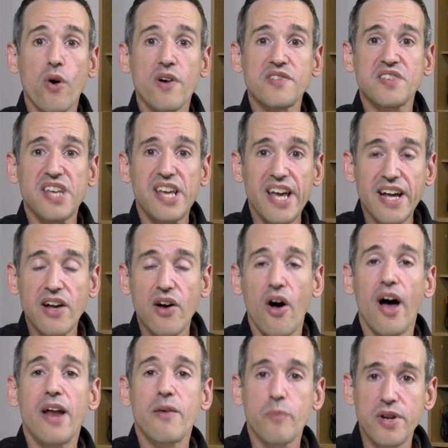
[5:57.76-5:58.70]
course, kick
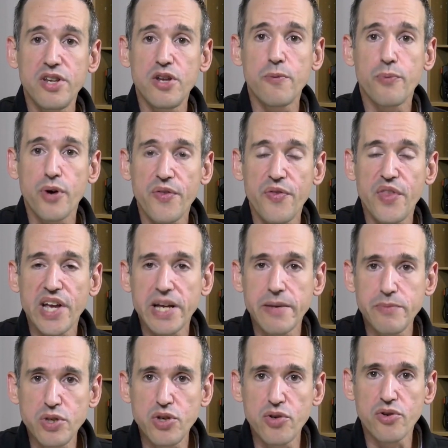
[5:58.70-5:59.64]
on when you put the
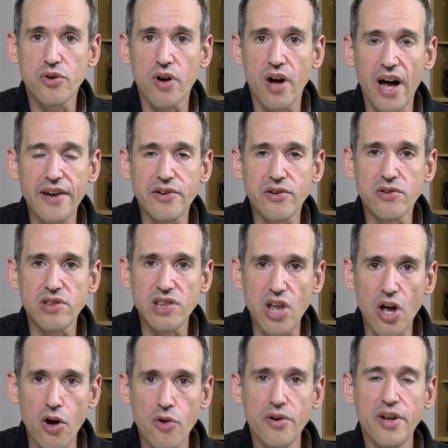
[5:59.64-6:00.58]
computer under
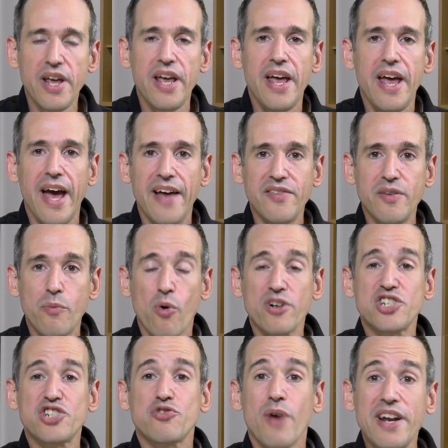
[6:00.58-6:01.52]
load. And the
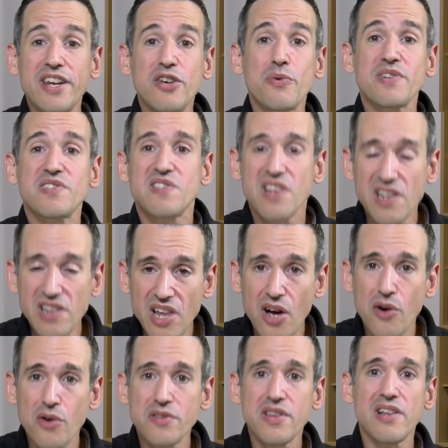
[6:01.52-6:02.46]
more strenuous the
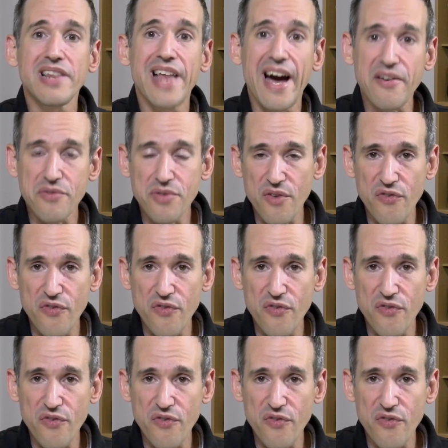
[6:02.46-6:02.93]
load, the louder